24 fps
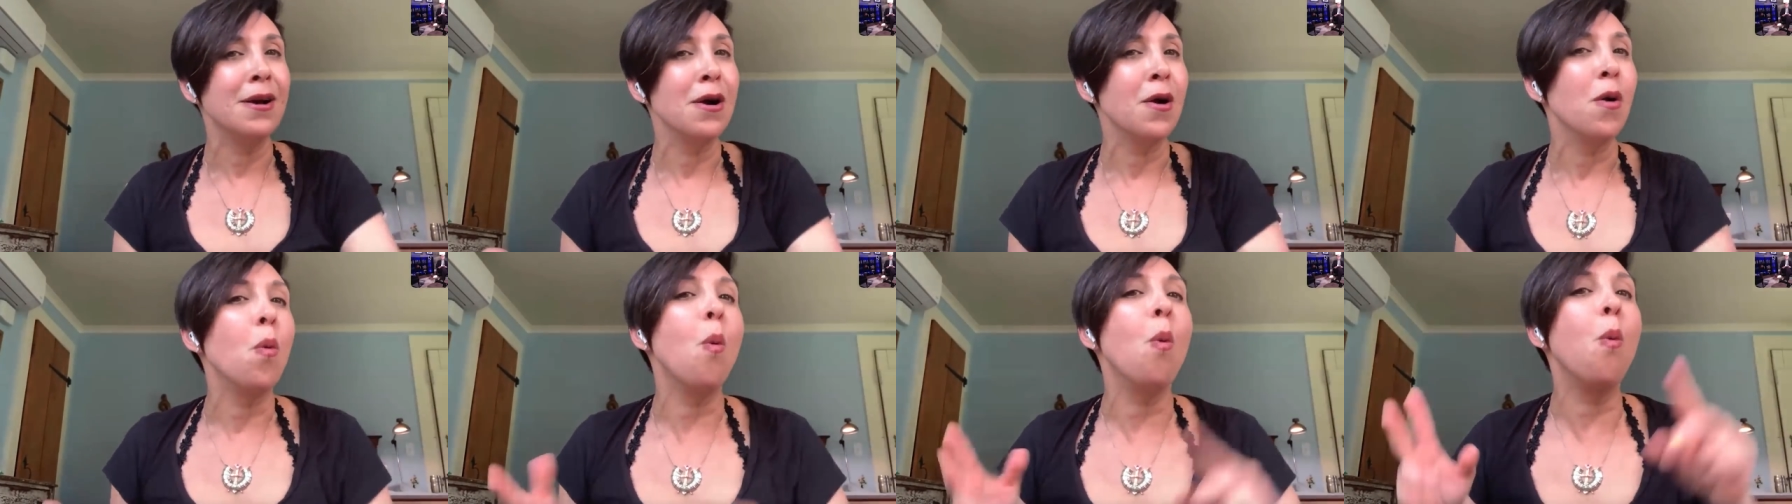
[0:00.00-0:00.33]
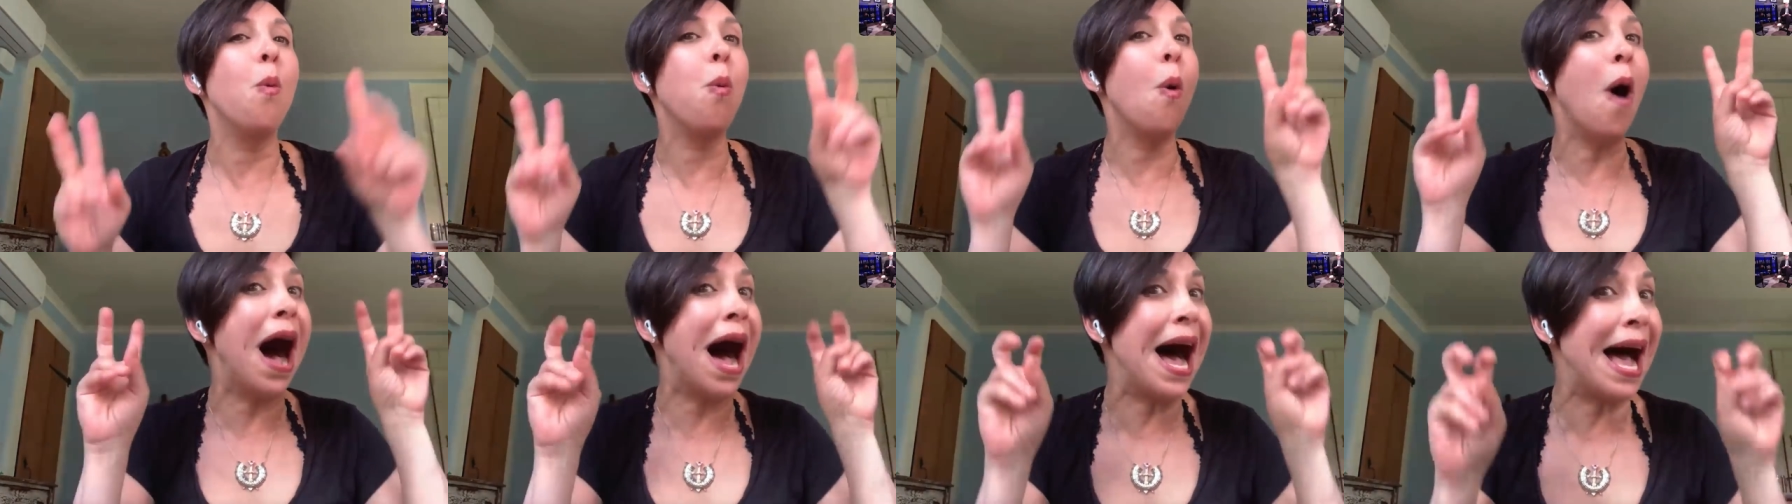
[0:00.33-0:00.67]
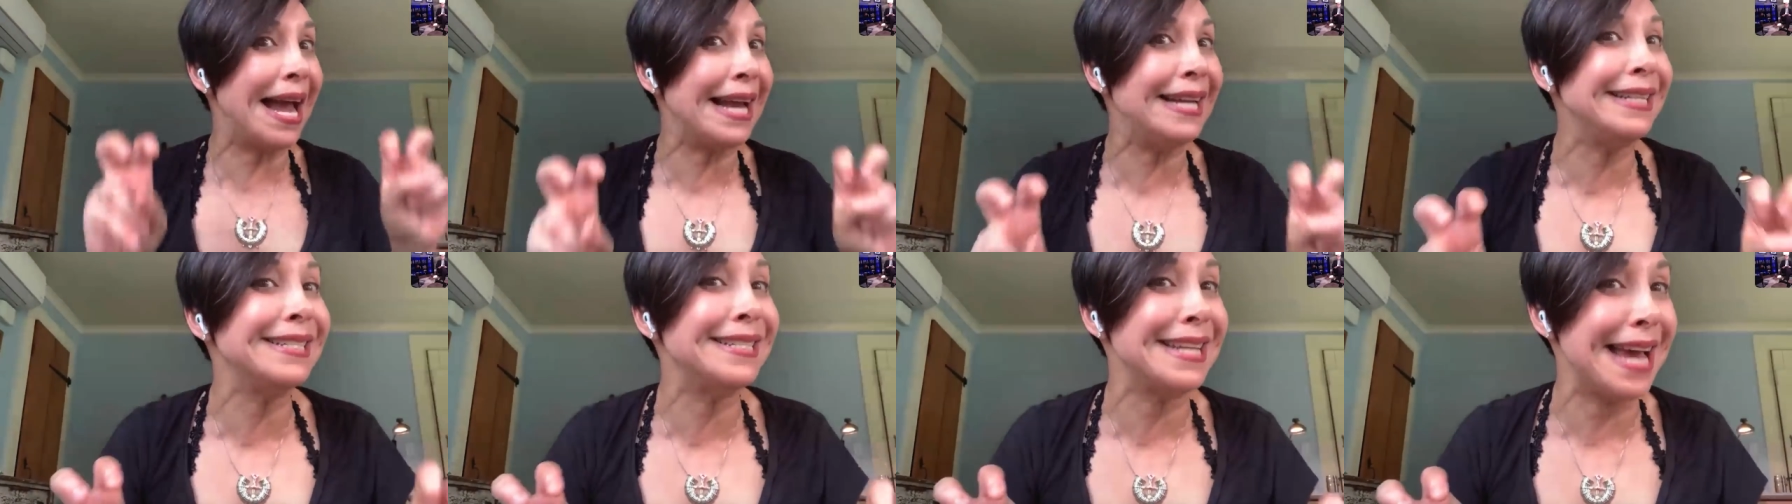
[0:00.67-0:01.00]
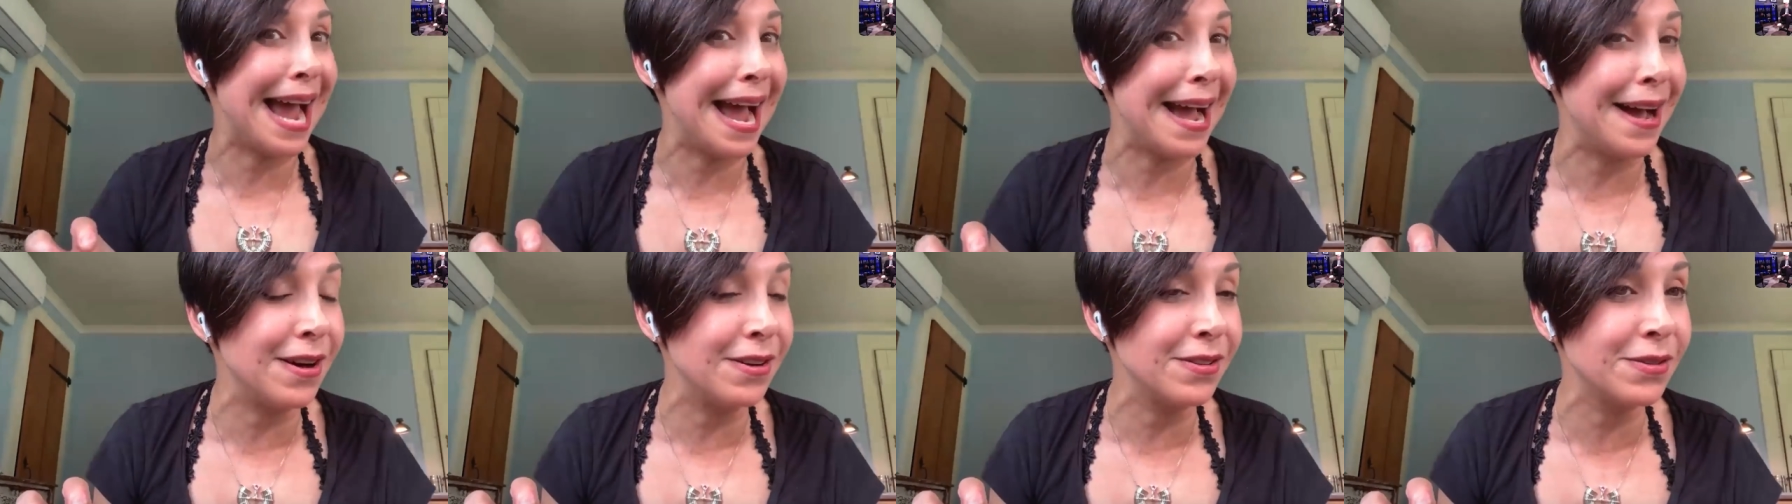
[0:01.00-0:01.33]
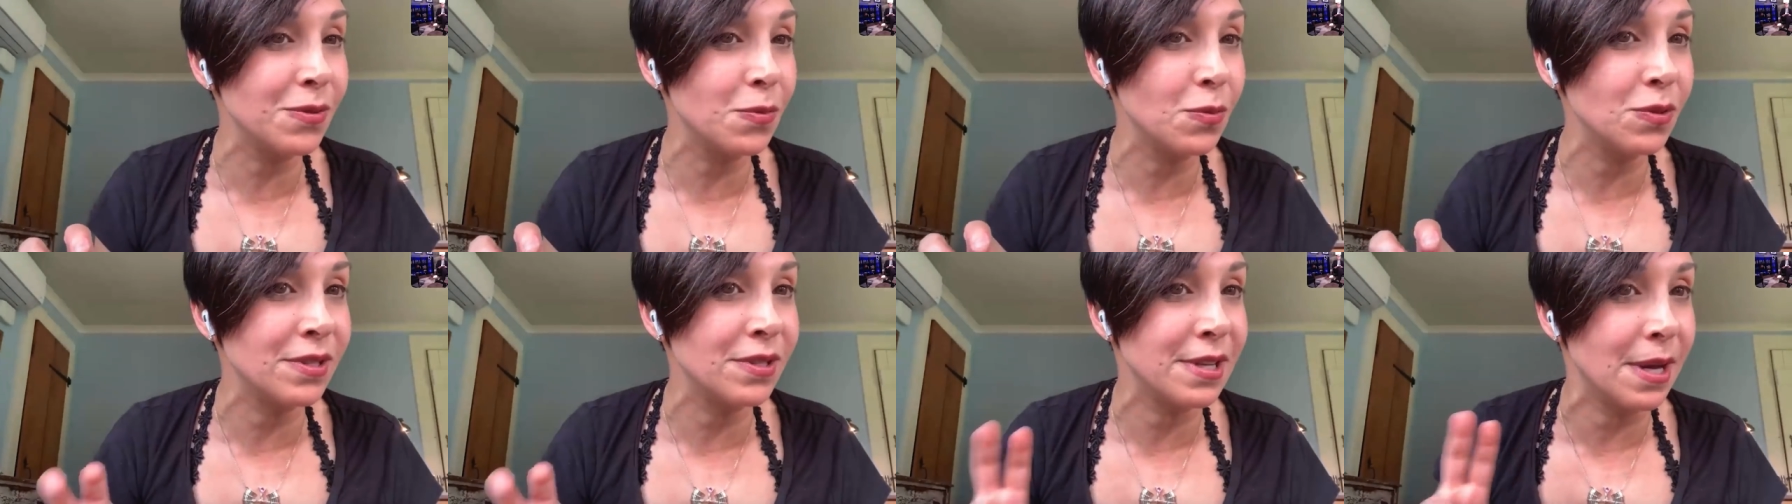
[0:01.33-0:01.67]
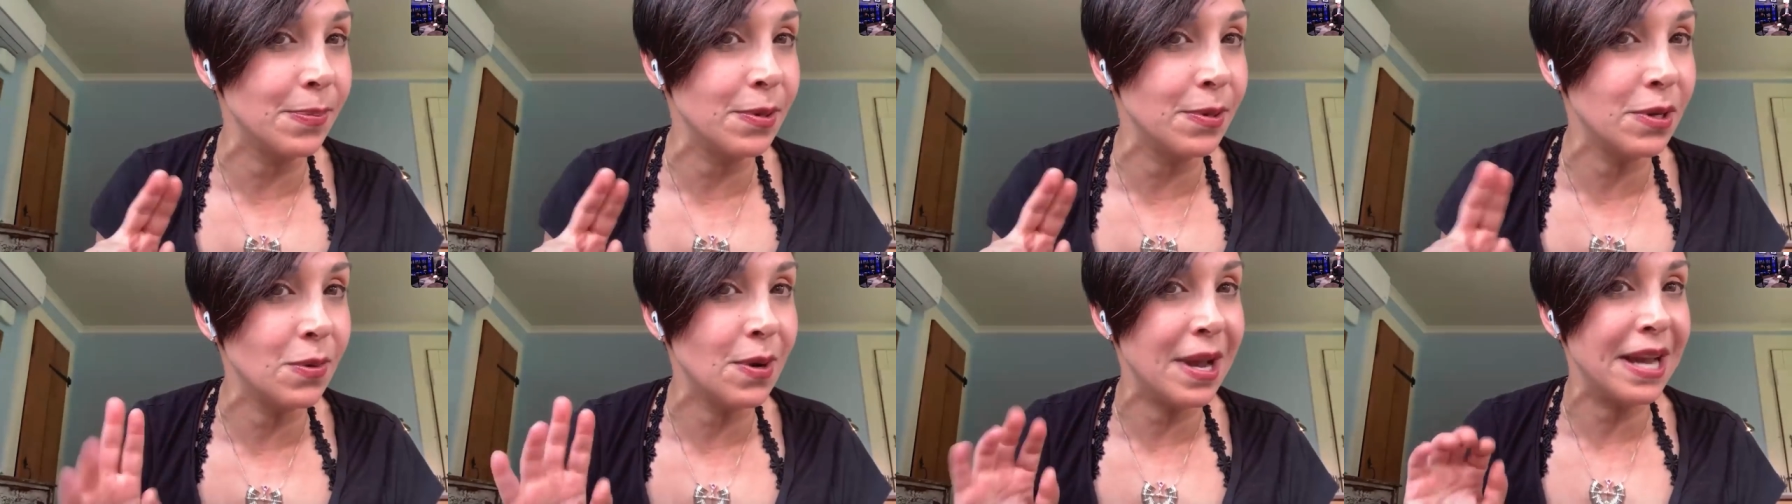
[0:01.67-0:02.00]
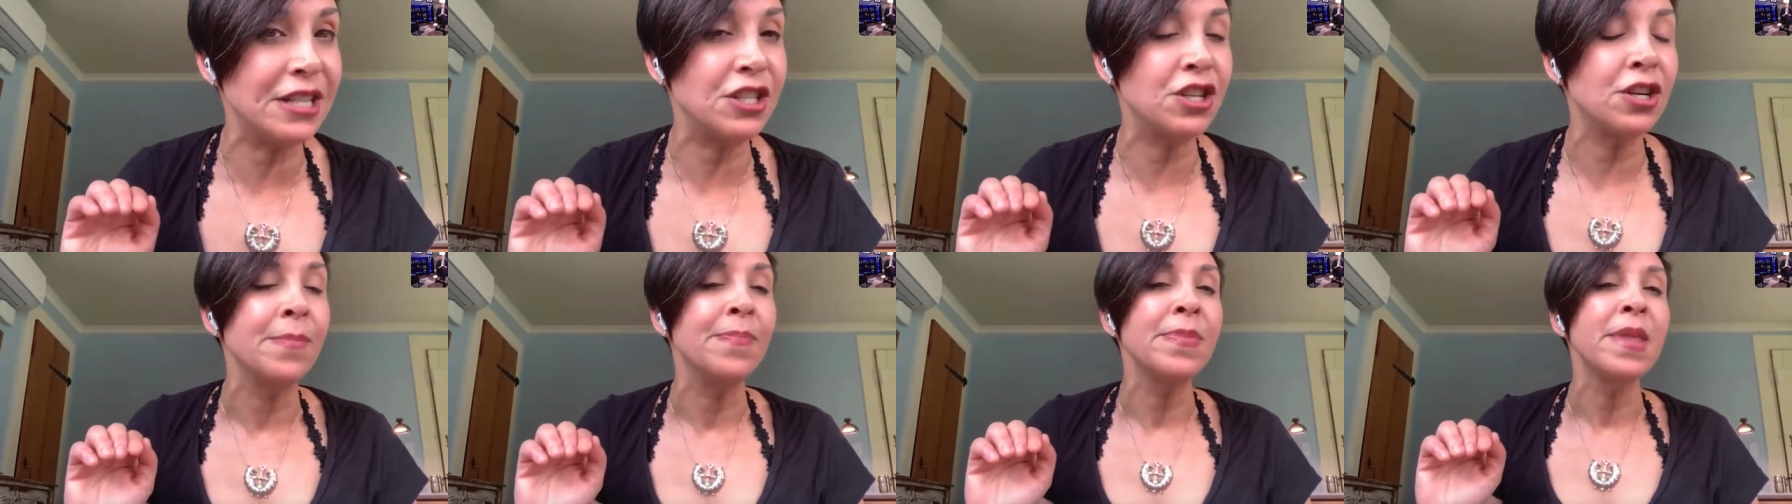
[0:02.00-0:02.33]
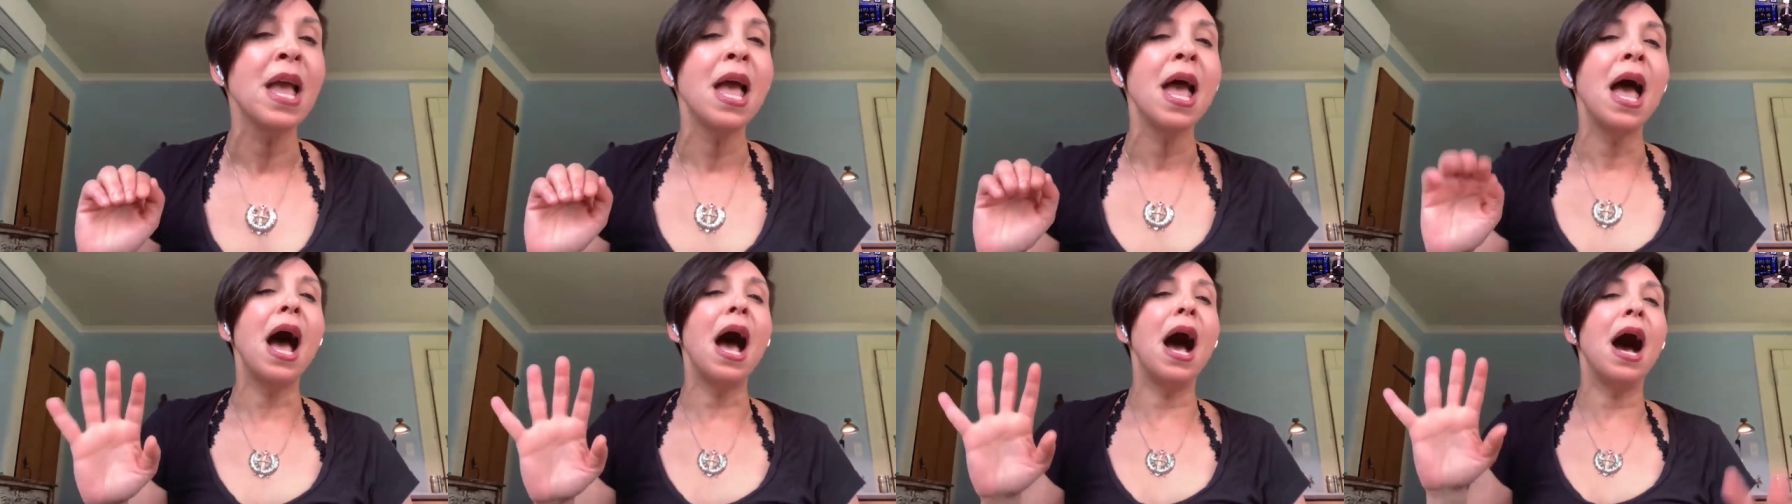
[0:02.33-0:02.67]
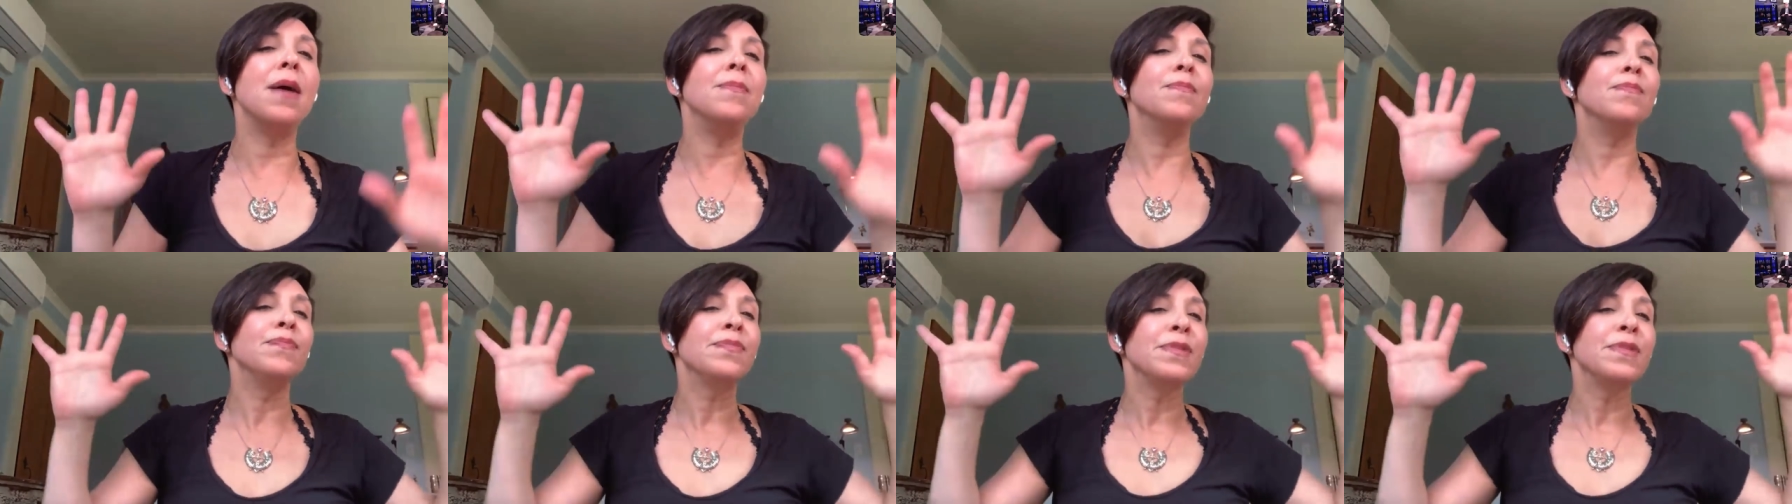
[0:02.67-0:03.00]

wind down, WH, um,